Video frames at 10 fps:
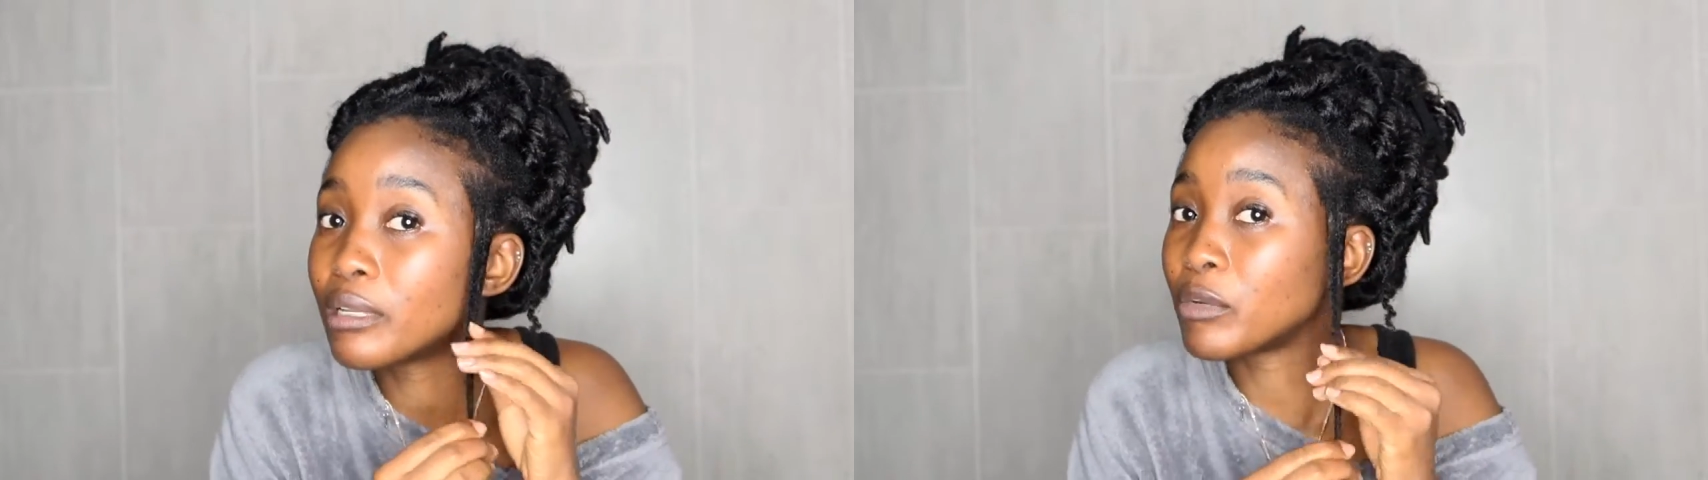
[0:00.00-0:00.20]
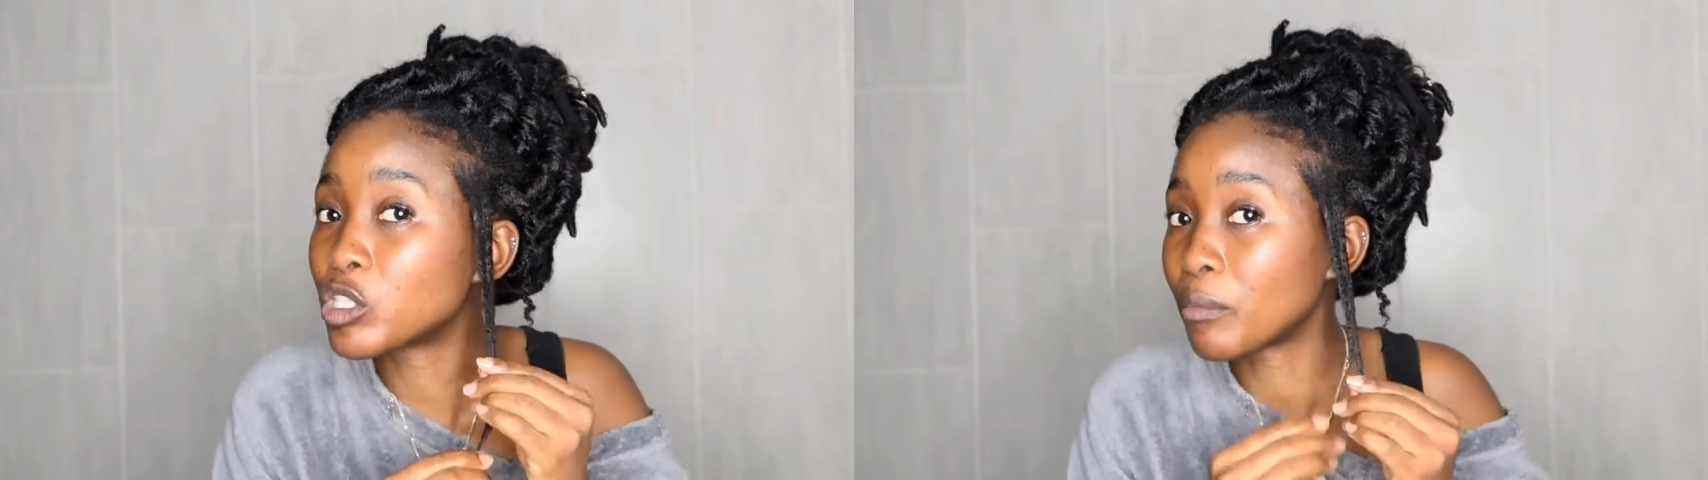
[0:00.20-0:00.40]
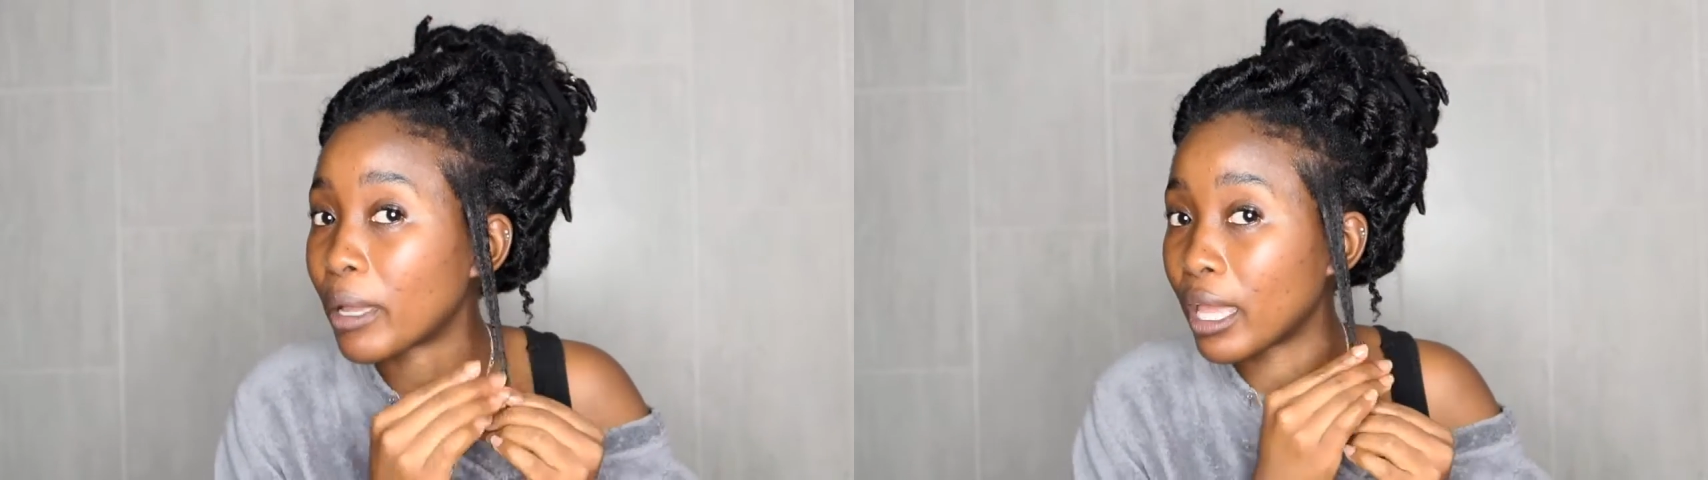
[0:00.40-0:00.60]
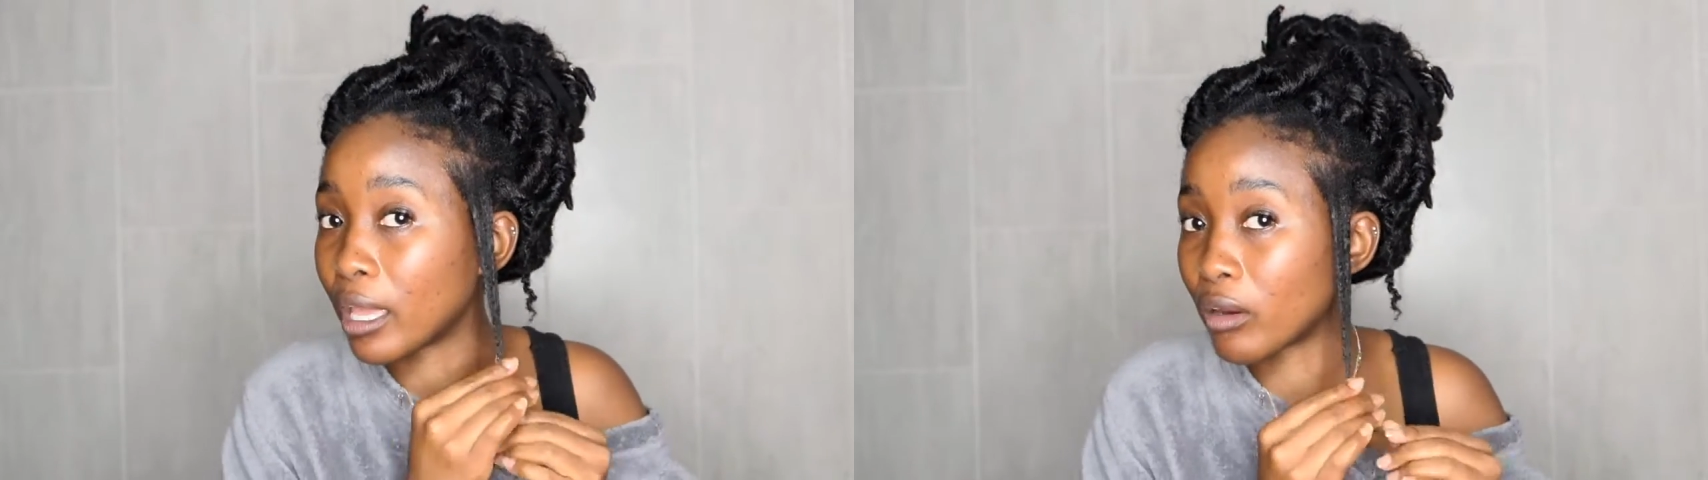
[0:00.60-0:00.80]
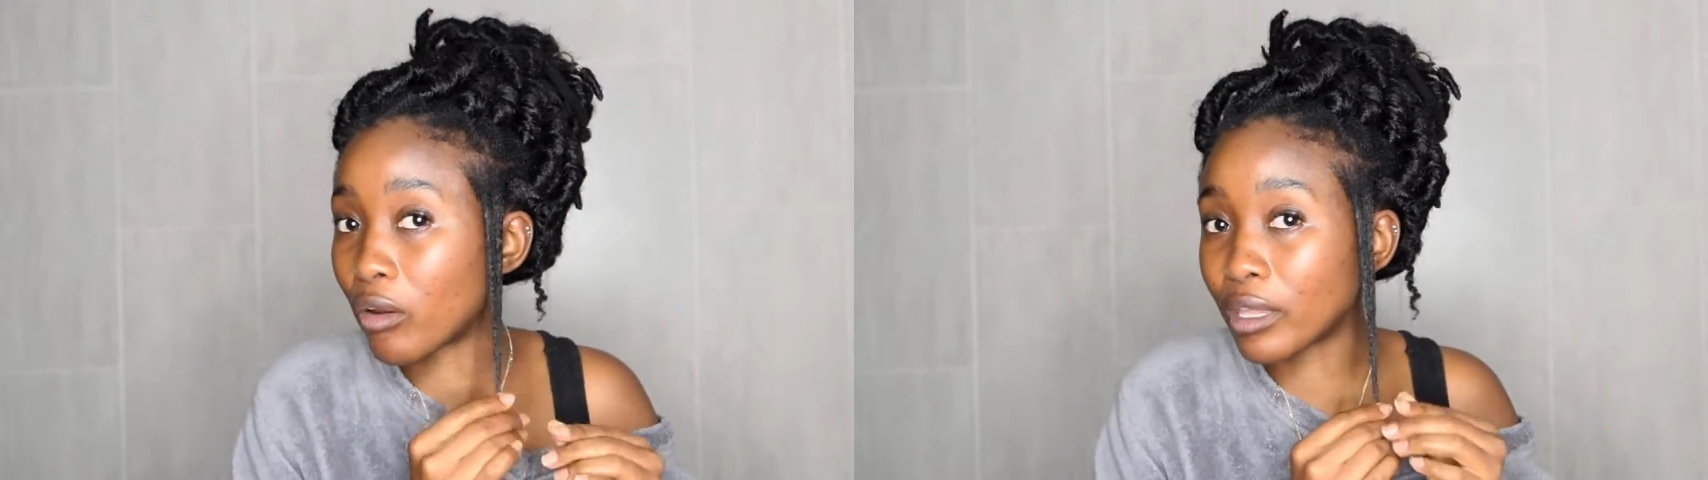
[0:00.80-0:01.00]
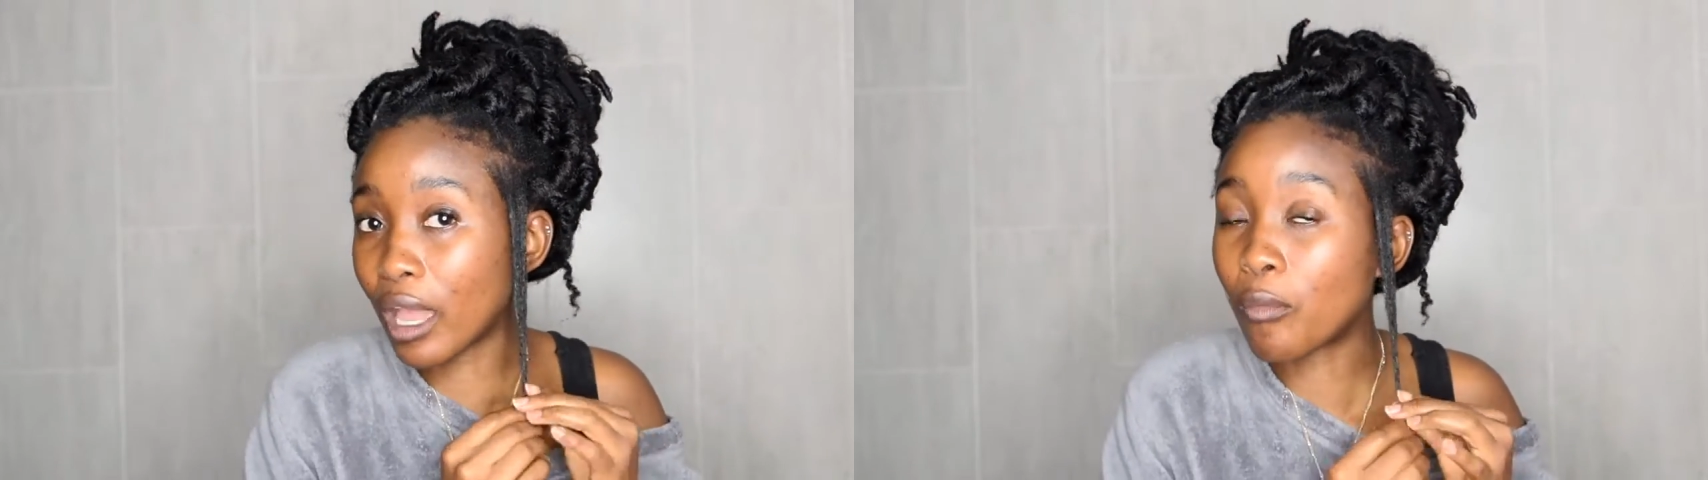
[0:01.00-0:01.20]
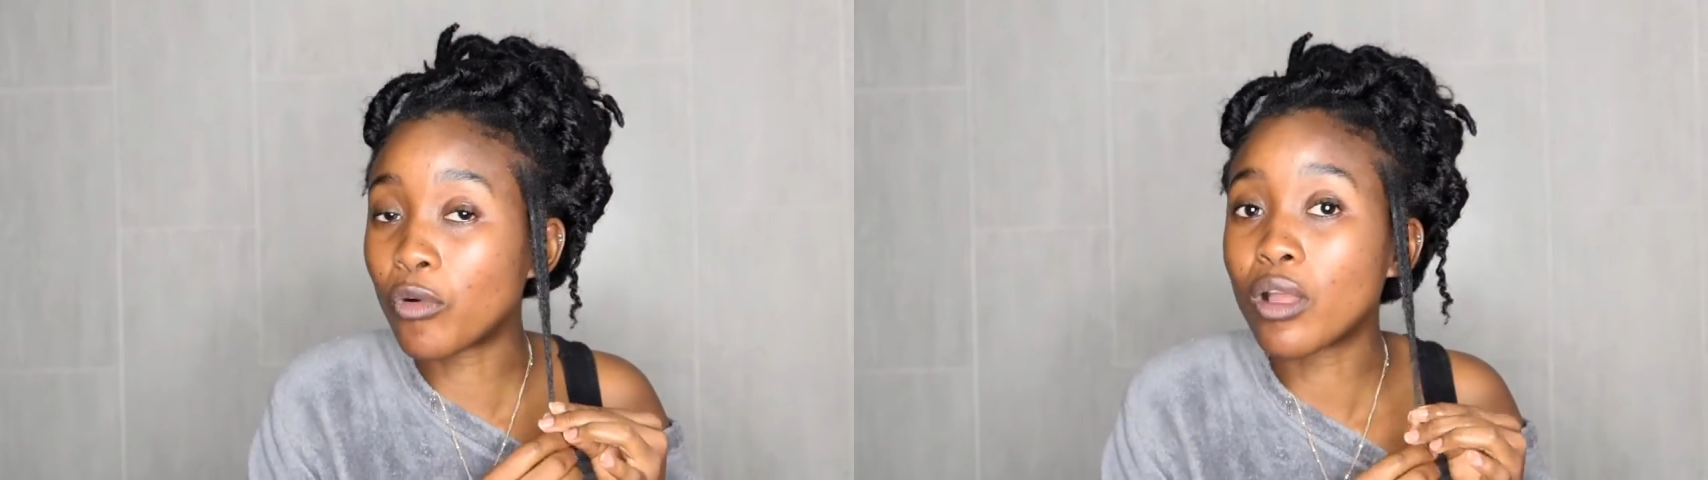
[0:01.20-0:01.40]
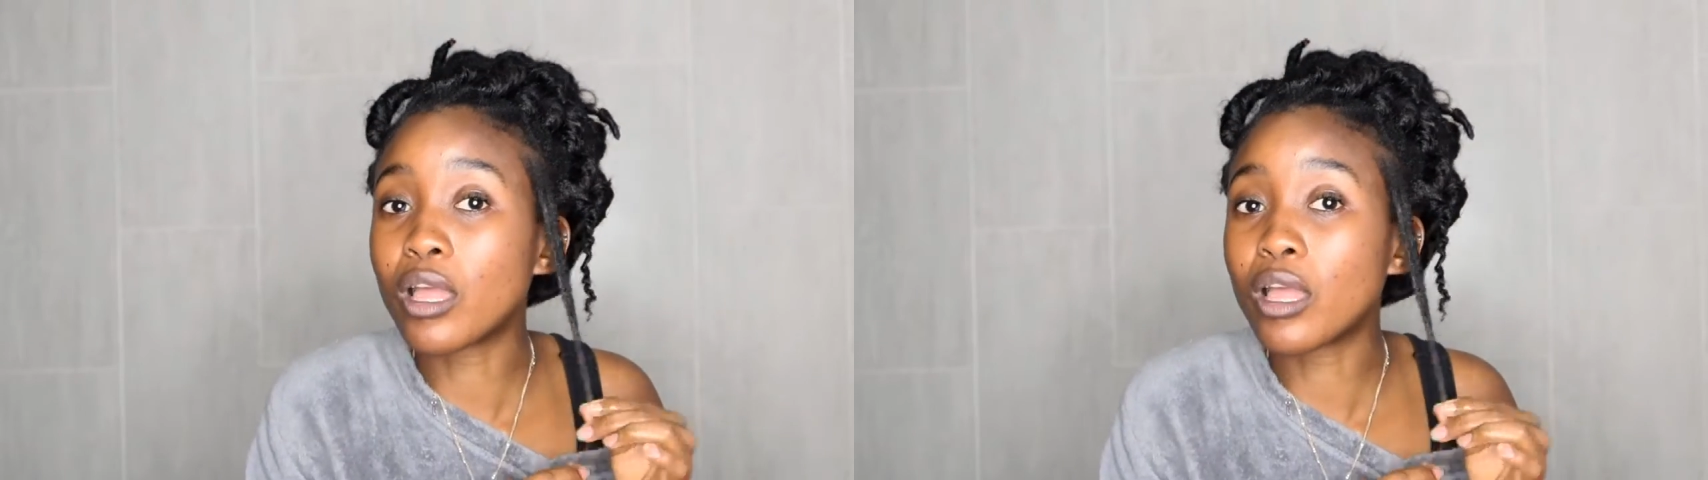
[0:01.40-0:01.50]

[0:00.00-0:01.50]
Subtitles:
measure my hair on camera